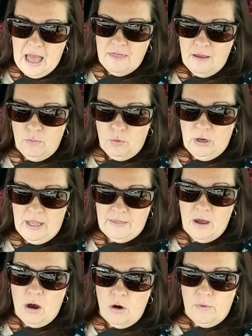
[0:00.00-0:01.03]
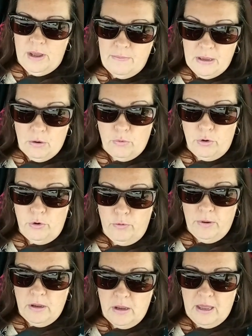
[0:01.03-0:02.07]
and then we're letting the hallway be a
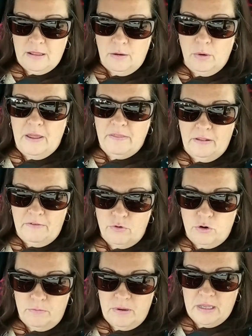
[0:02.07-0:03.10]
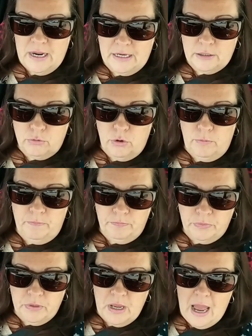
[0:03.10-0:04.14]
room, and then we're letting the living room be the next
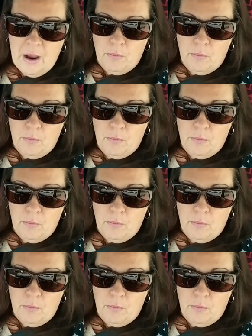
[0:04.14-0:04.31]
room,